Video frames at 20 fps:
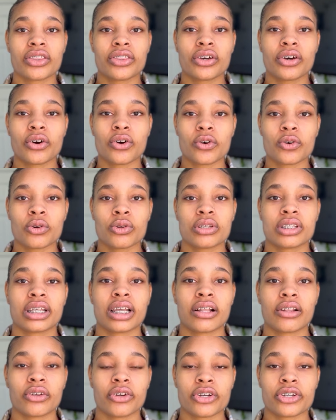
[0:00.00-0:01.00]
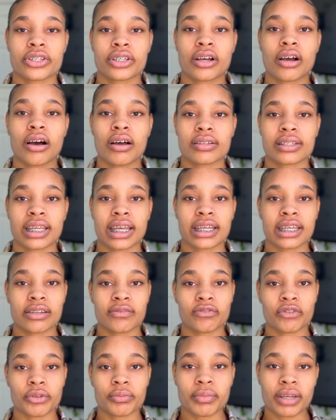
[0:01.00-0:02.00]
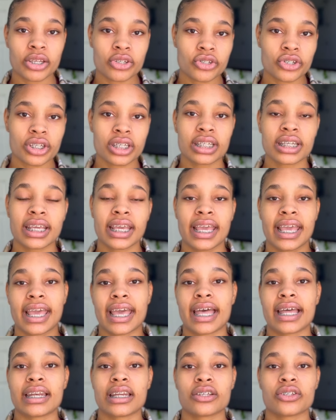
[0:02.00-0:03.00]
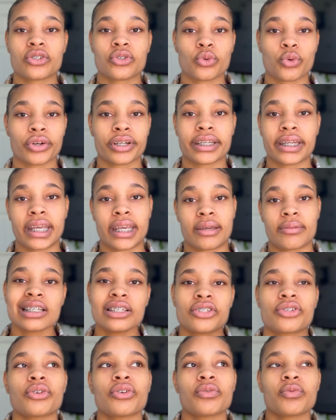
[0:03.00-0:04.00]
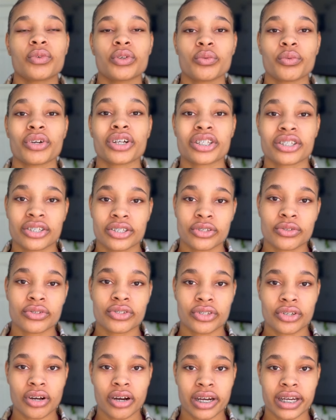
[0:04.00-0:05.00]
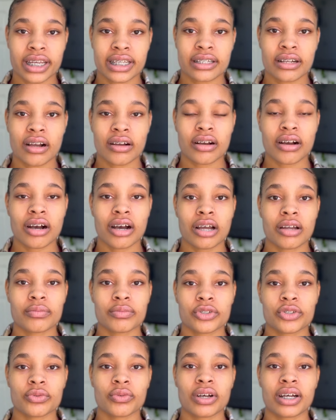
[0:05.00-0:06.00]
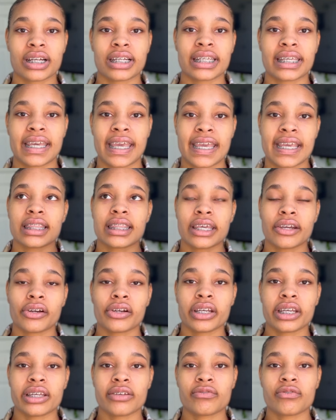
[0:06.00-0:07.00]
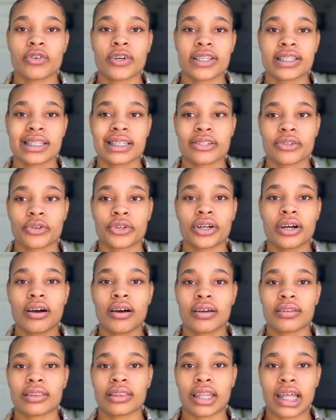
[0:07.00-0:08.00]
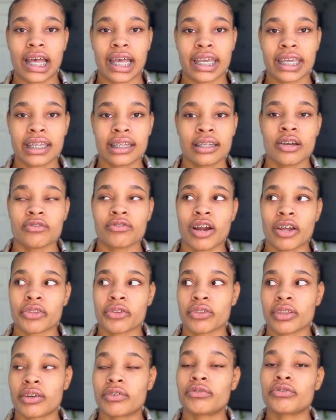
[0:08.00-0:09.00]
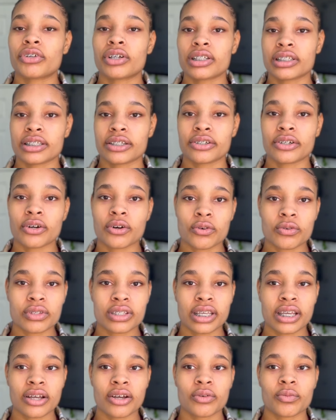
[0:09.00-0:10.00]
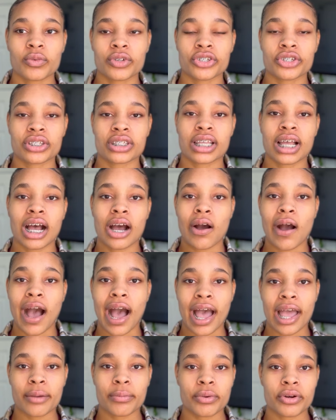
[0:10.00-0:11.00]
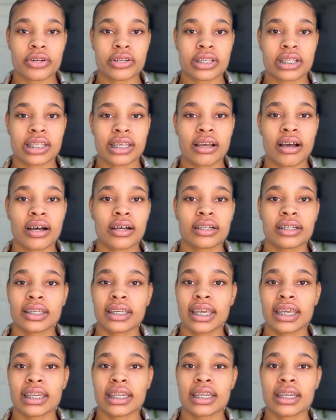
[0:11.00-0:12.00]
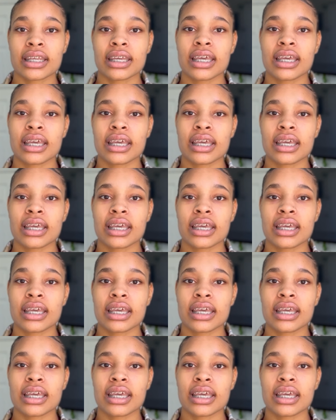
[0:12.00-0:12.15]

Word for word: the wholesaler's contact information and store name. So if we were to use Target.com to ungate, their invoices are online rather than Frontier Wholesale, which is how I personally when it got ungated,